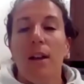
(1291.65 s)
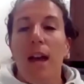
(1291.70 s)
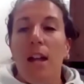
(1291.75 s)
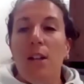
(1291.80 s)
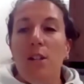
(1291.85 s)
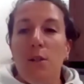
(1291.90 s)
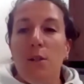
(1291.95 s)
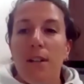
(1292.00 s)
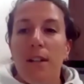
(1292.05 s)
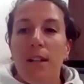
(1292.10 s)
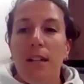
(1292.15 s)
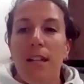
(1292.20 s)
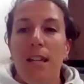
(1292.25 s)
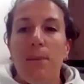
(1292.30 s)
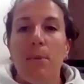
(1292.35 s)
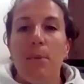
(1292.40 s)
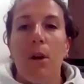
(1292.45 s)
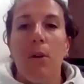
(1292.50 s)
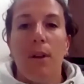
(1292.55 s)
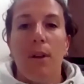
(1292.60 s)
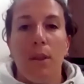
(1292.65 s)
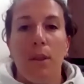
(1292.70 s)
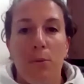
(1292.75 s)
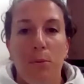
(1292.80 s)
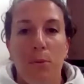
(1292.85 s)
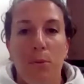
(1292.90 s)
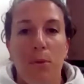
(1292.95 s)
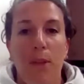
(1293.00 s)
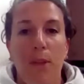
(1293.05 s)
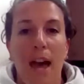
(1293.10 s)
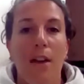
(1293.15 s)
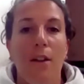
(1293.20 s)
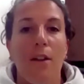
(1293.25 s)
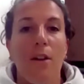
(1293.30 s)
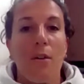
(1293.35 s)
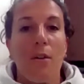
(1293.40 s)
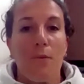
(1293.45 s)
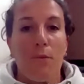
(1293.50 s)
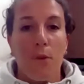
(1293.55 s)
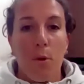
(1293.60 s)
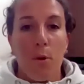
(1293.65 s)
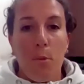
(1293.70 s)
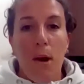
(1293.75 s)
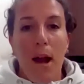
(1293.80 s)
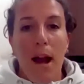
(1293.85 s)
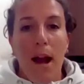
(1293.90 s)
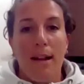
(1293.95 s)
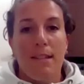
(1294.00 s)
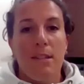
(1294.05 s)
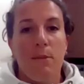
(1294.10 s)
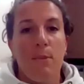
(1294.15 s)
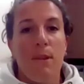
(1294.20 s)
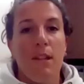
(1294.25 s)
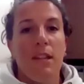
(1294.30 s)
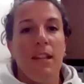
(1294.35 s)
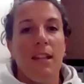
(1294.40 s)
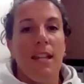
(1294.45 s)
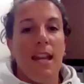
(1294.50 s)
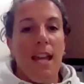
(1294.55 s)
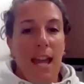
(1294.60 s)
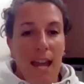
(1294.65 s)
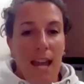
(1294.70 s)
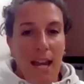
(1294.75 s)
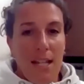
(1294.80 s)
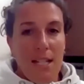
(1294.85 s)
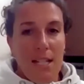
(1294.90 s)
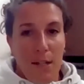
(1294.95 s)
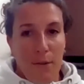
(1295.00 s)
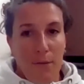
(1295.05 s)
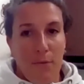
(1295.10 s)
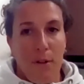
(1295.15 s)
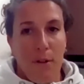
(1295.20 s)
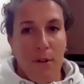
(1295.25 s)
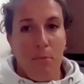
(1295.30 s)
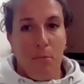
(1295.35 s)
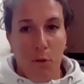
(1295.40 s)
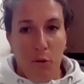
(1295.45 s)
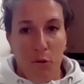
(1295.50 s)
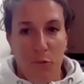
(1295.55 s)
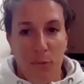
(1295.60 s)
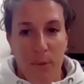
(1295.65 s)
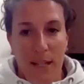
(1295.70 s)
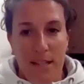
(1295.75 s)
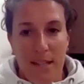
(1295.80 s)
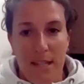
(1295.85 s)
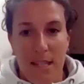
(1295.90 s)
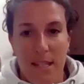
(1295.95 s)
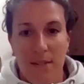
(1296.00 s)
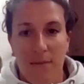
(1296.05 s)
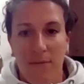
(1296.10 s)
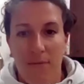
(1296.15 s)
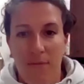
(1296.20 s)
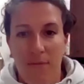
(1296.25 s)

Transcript: And you can keep going through that for approximately 8 different movements.